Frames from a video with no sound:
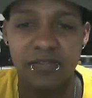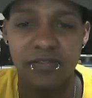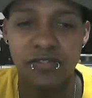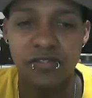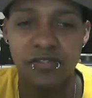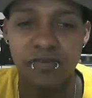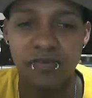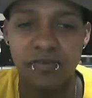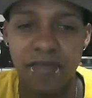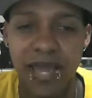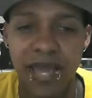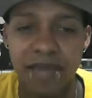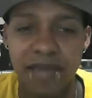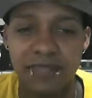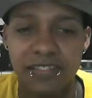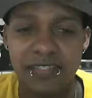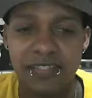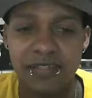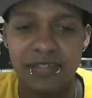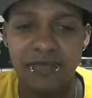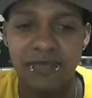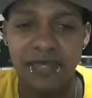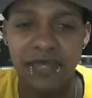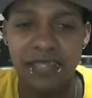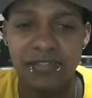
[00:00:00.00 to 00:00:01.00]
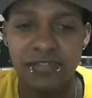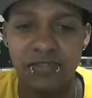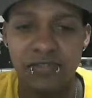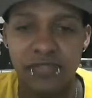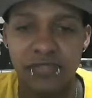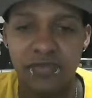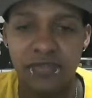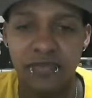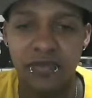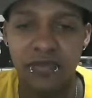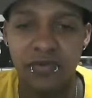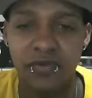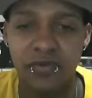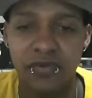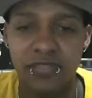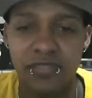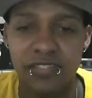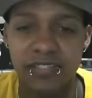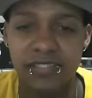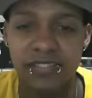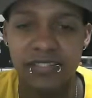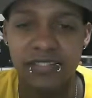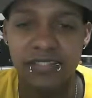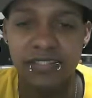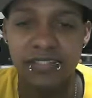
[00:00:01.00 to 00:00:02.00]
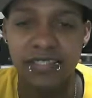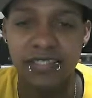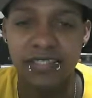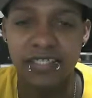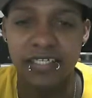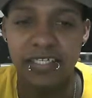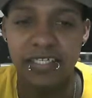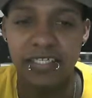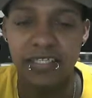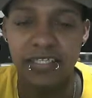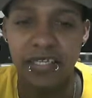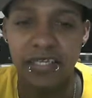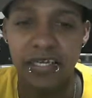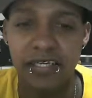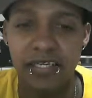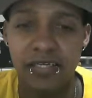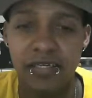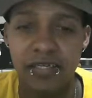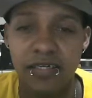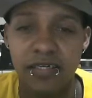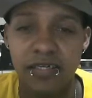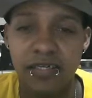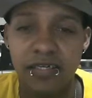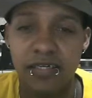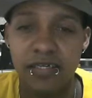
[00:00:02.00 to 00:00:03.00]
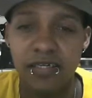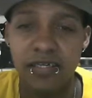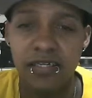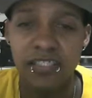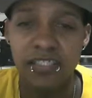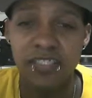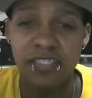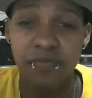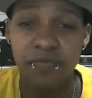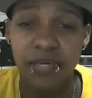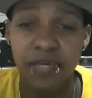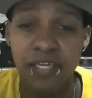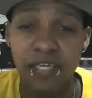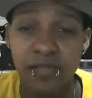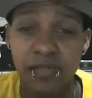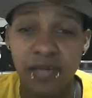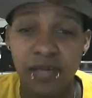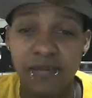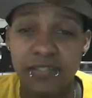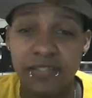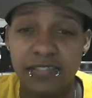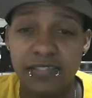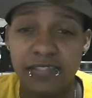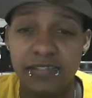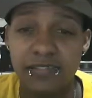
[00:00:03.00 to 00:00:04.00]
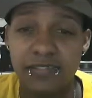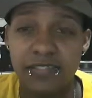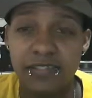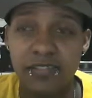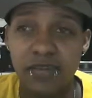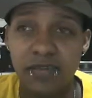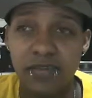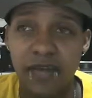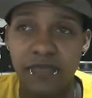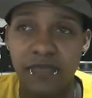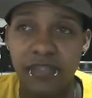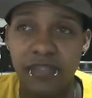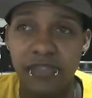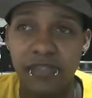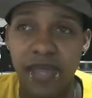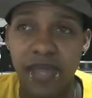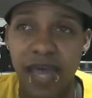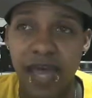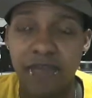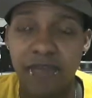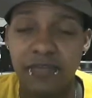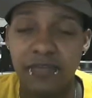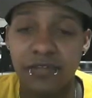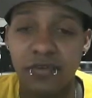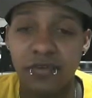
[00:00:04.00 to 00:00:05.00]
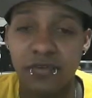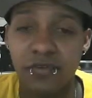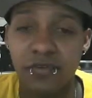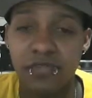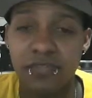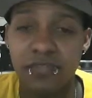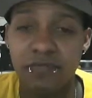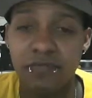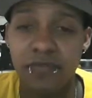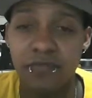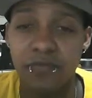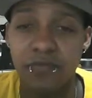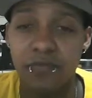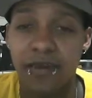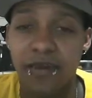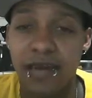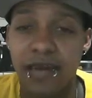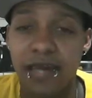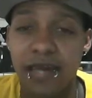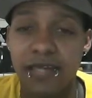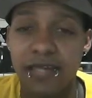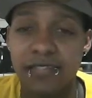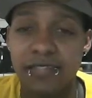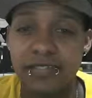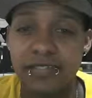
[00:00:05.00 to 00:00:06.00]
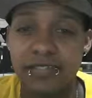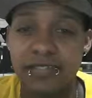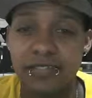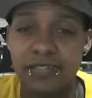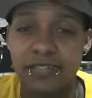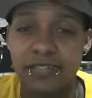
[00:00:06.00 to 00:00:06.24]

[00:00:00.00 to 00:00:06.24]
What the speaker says: maps of like two different courses to study. And like in Japan, you have to have the course memorized.